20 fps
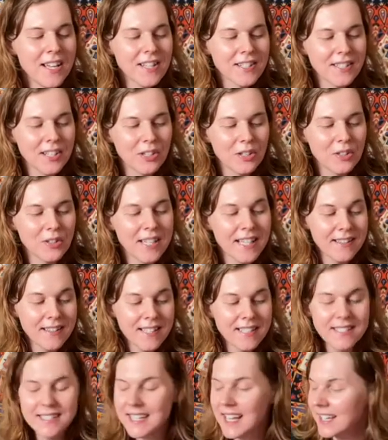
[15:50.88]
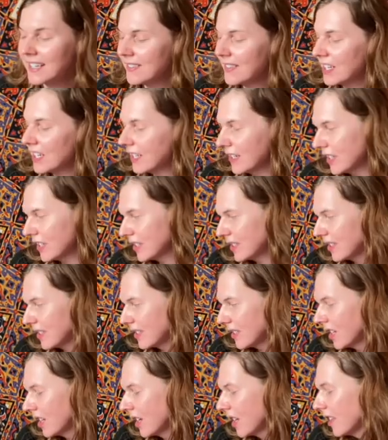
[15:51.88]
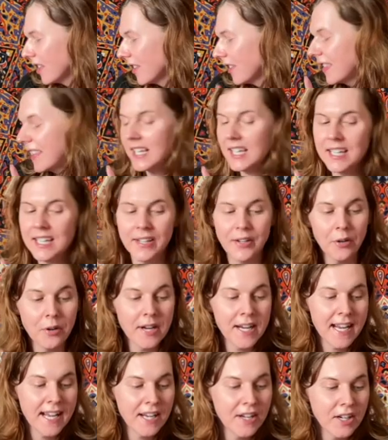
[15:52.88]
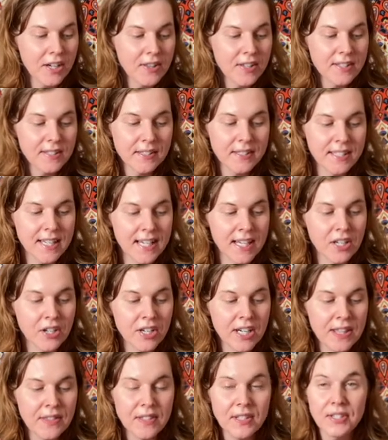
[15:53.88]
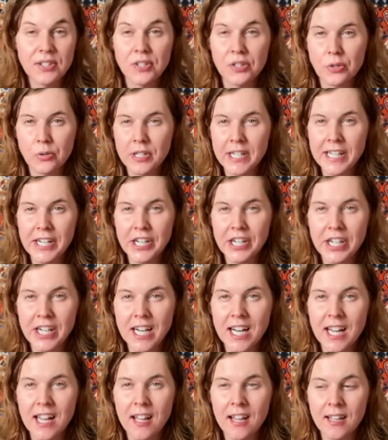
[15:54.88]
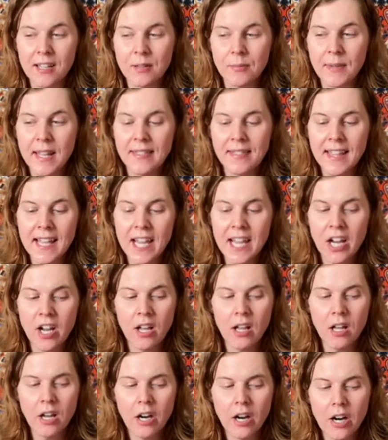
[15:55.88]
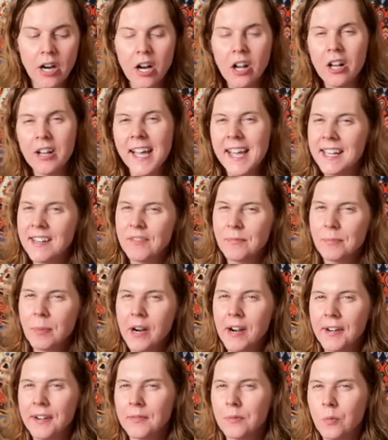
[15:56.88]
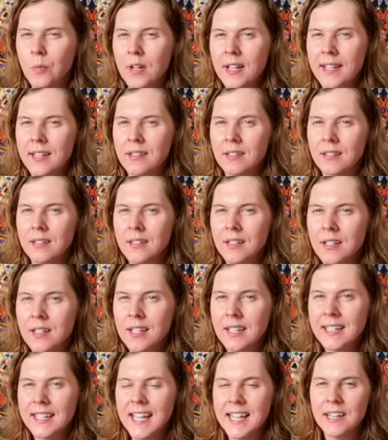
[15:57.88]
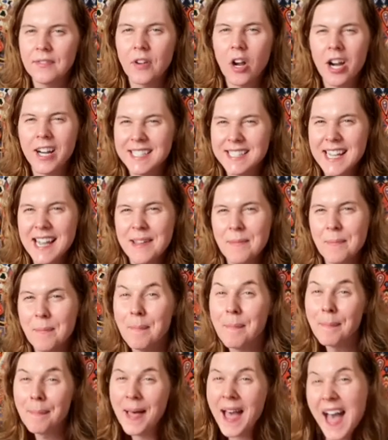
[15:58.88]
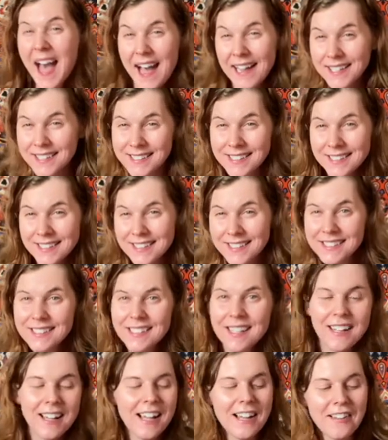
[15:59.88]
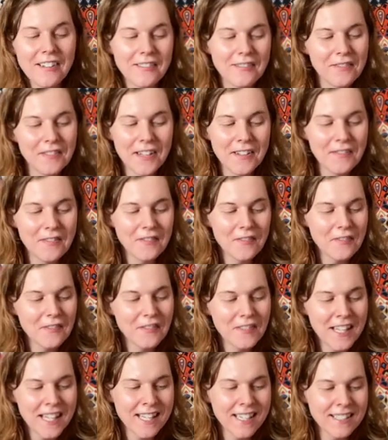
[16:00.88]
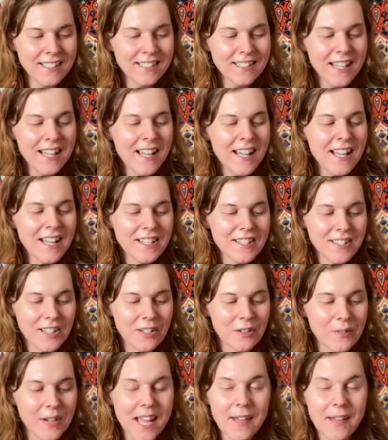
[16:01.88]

So in this deck, there's the Creator, the Sustainer, and the Destroyer, and they are all kind of part of one kind of archetype pack of things. So we